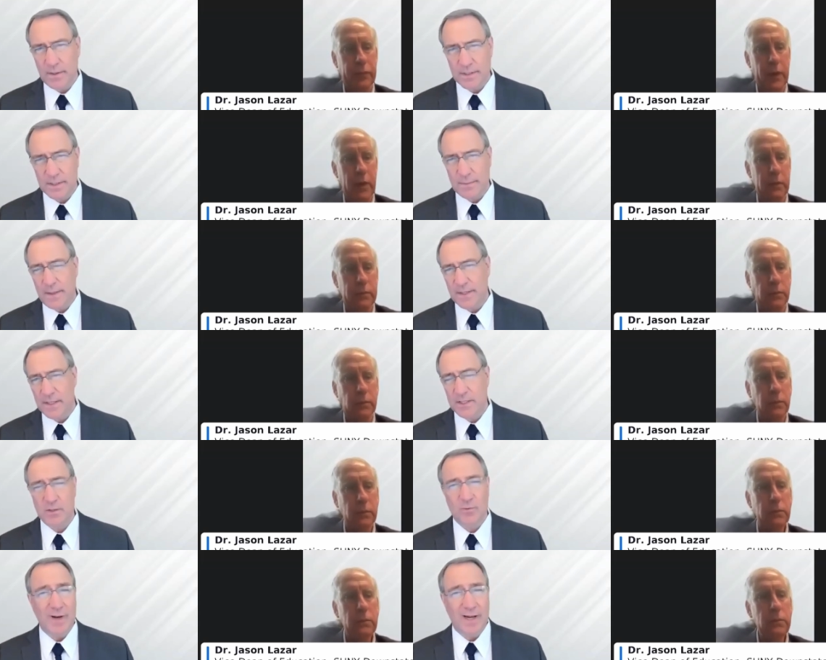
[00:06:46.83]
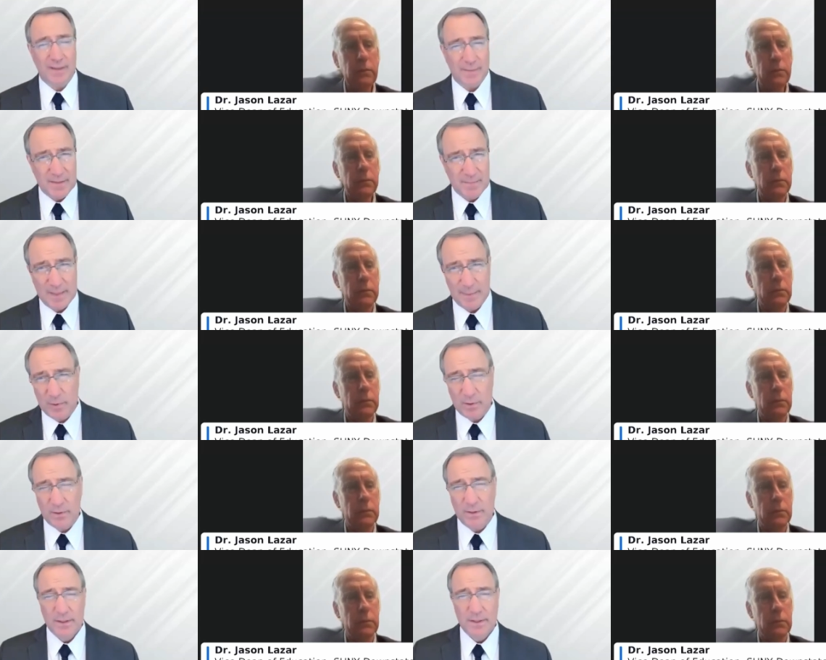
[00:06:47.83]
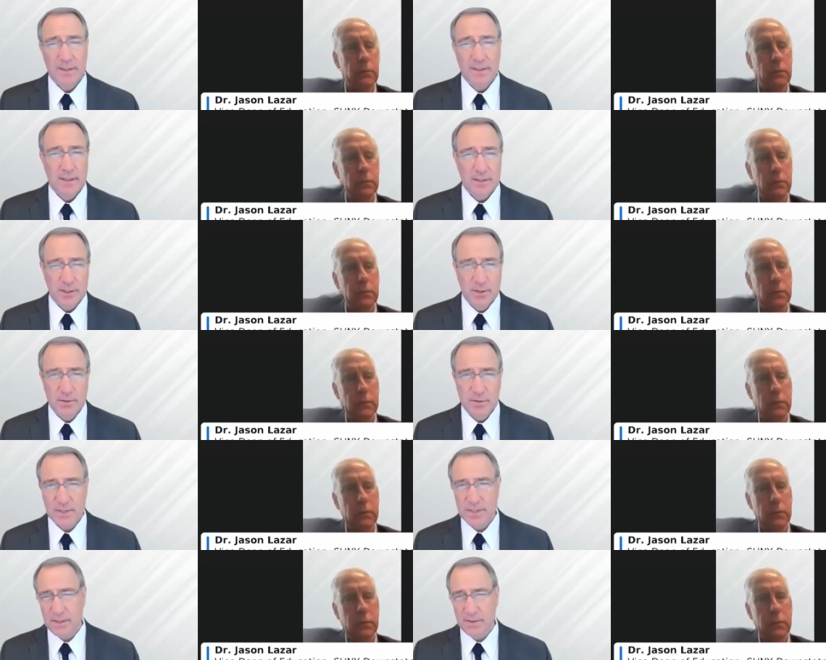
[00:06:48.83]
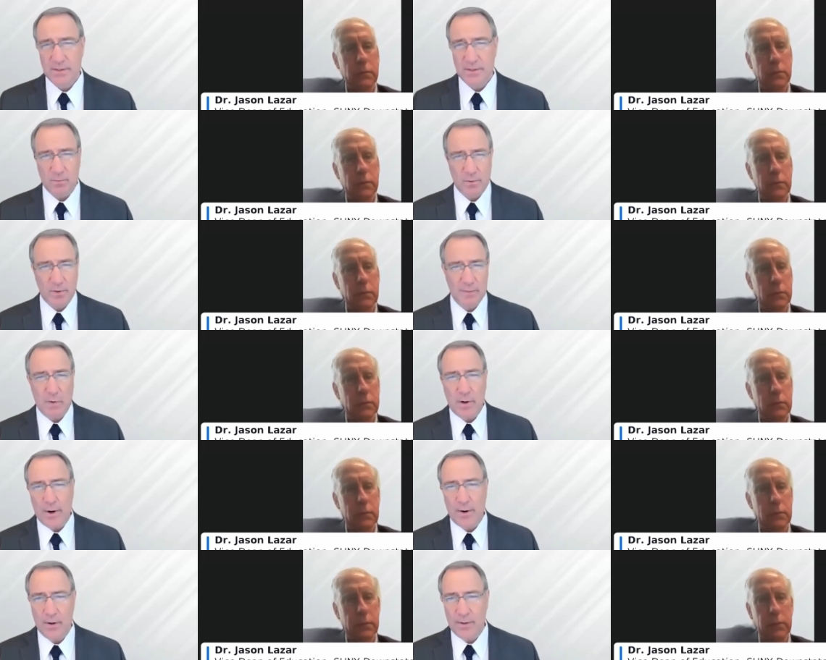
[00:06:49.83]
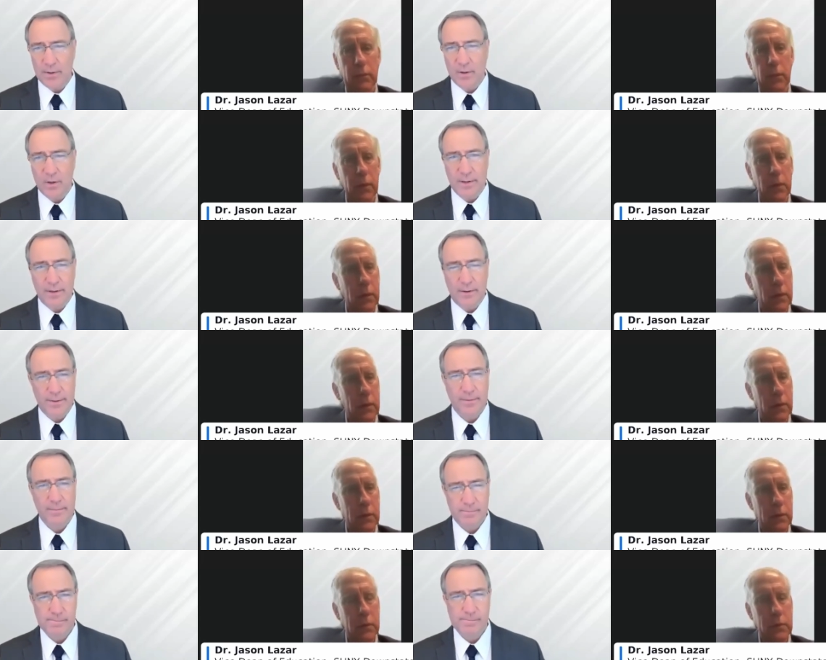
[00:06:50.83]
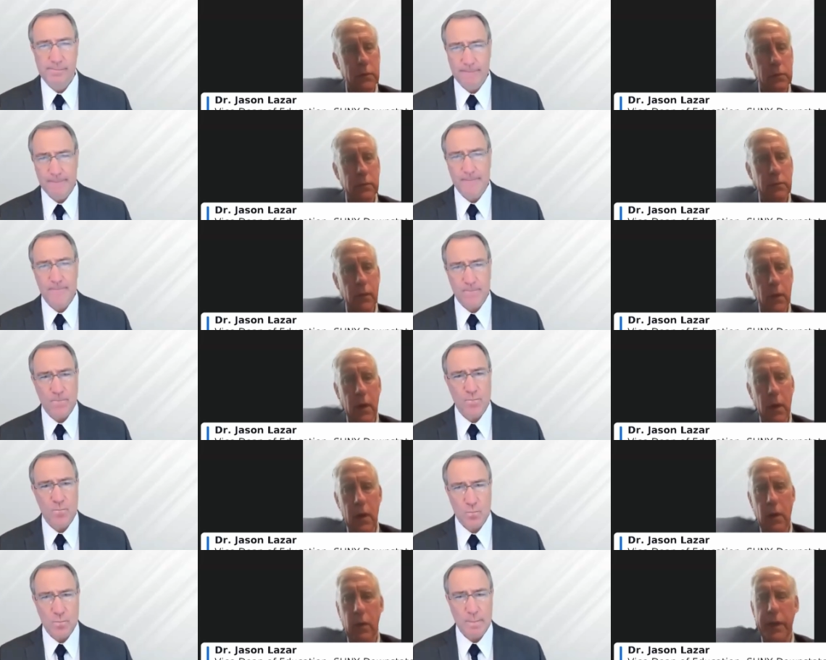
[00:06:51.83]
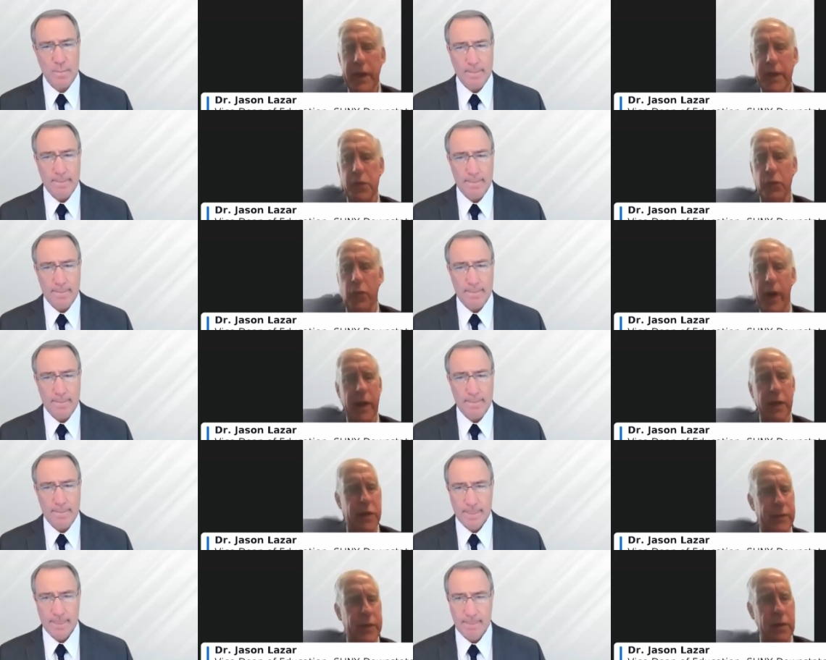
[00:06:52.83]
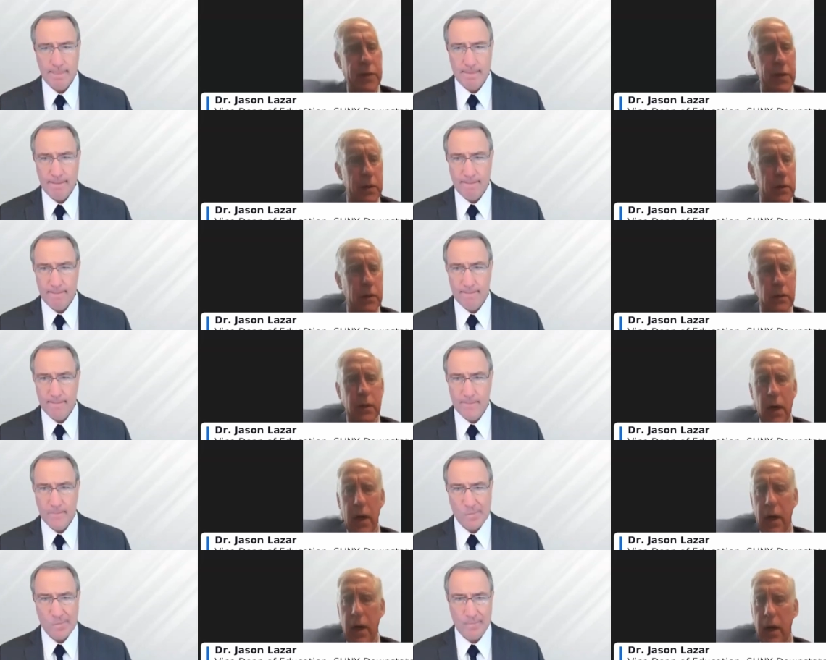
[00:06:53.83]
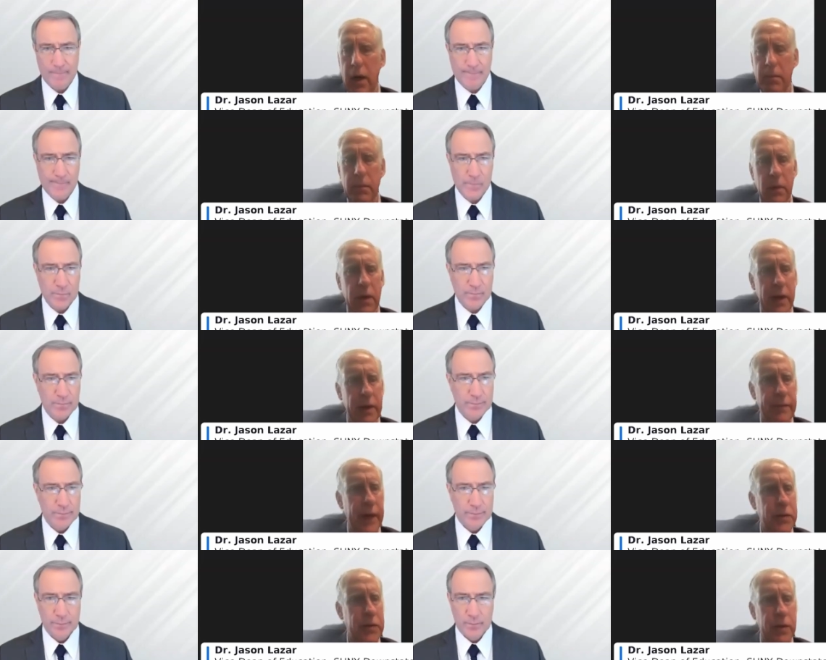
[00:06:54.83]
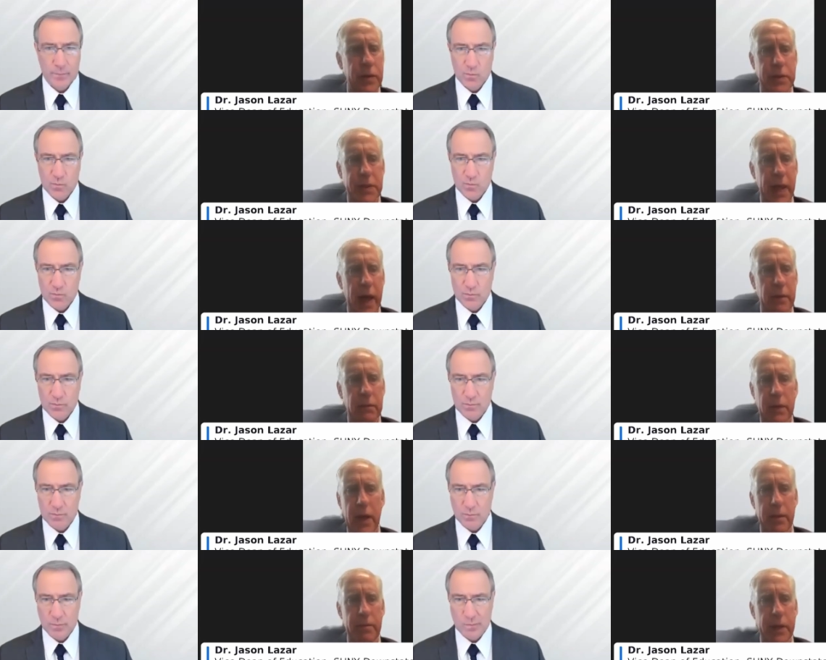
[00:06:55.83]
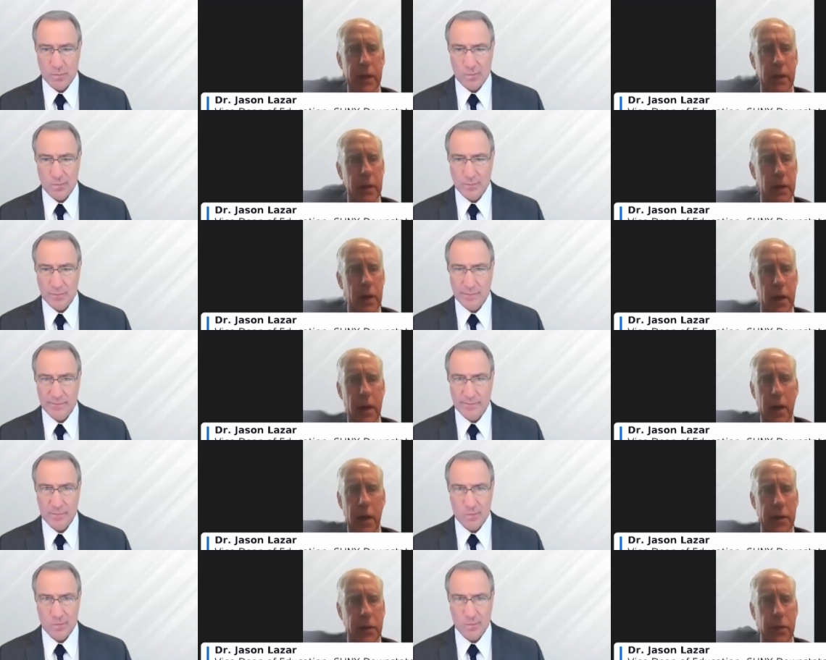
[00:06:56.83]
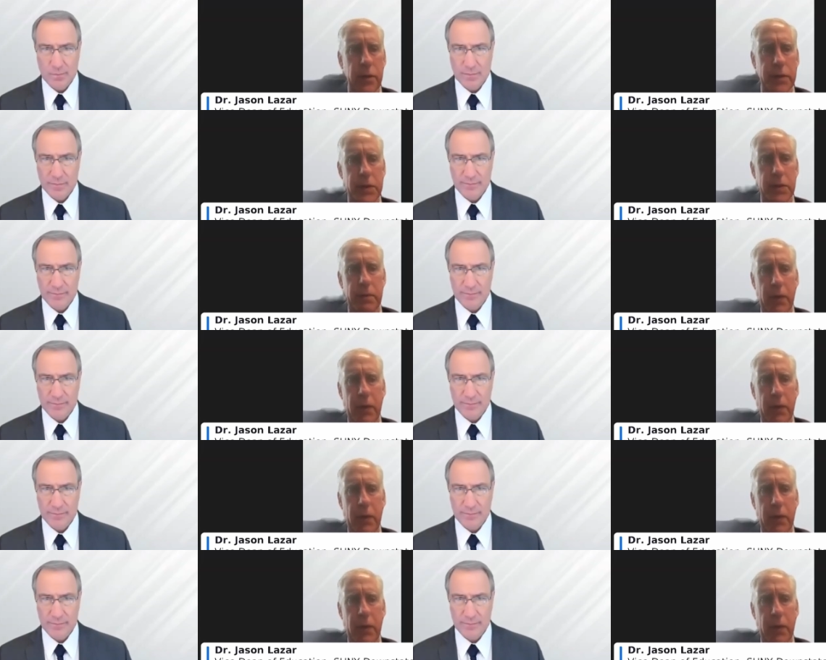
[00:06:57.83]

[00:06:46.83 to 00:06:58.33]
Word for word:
Speaker 1: what are some of the things that you'd recommend people use to to really monitor their heart health?
Speaker 2: Well, there's a range of digital um, innovations that can be uh, used to